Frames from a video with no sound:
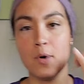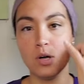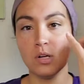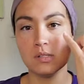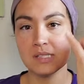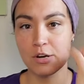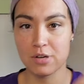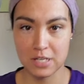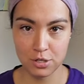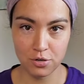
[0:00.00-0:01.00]
balls that are
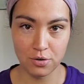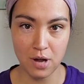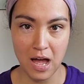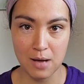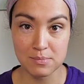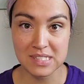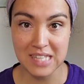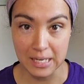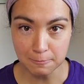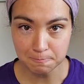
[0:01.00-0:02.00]
in your
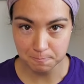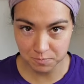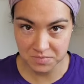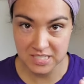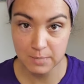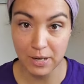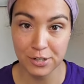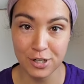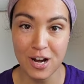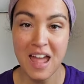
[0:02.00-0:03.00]
skin, deep
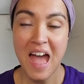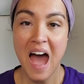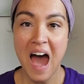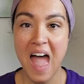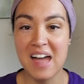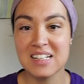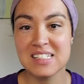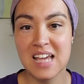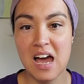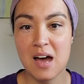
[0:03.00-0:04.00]
under. And
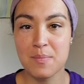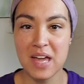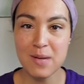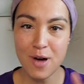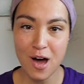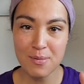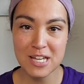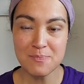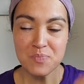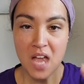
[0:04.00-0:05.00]
hey,
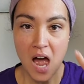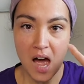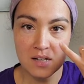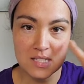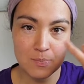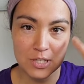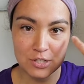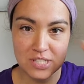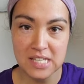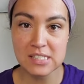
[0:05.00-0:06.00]
Bobby, deep in your
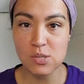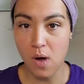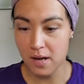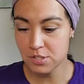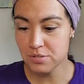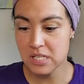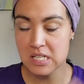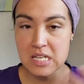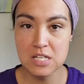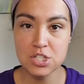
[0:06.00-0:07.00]
skin. So I drink
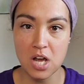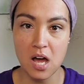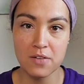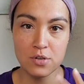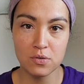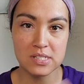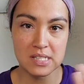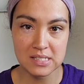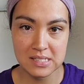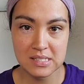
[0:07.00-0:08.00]
Ningxia. I've noticed
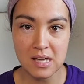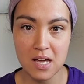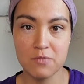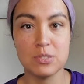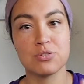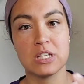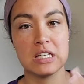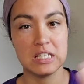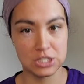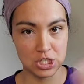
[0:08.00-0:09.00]
that since I've been drinking
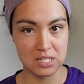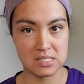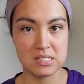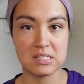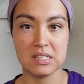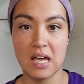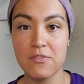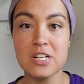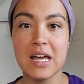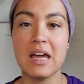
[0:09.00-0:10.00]
Ningxia consistently
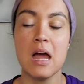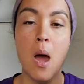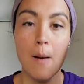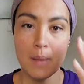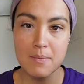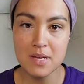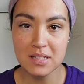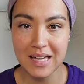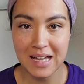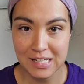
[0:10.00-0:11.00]
every day, my
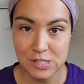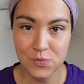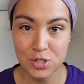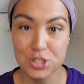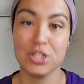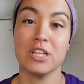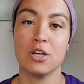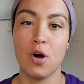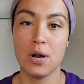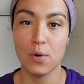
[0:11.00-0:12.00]
milia has virtually
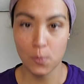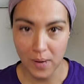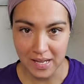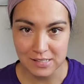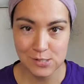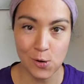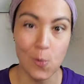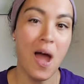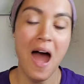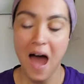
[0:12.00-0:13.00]
gone away. So
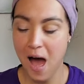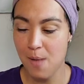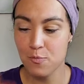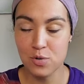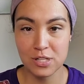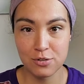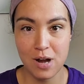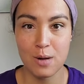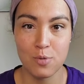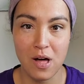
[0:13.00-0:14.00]
really
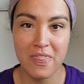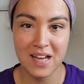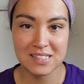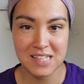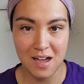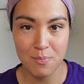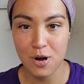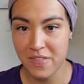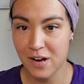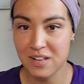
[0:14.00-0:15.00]
incredible. And that's part
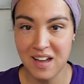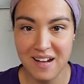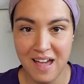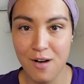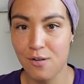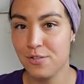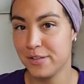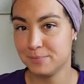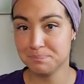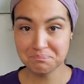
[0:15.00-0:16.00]
of that gut health
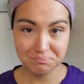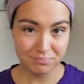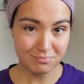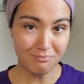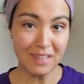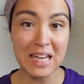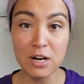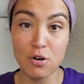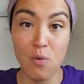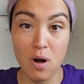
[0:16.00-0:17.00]
and
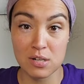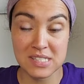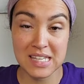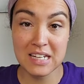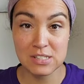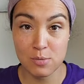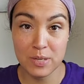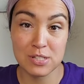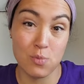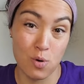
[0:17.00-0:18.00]
our skin is our
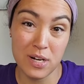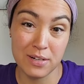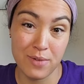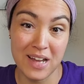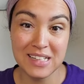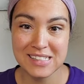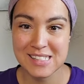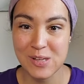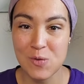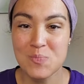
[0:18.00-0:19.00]
biggest organ, right?
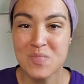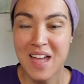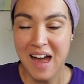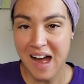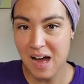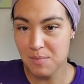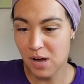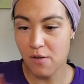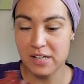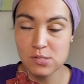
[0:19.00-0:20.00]
So, all
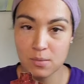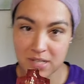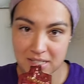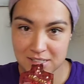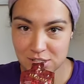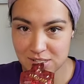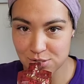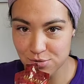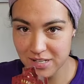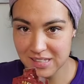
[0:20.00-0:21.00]
right, so I'm gonna just
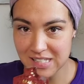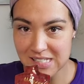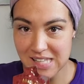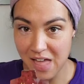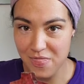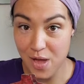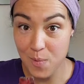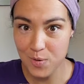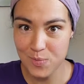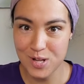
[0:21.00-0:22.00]
drink this and then
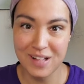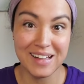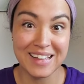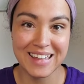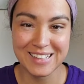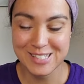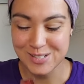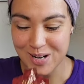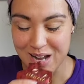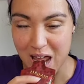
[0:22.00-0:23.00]
we will get
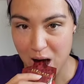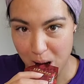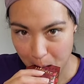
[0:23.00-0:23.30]
started.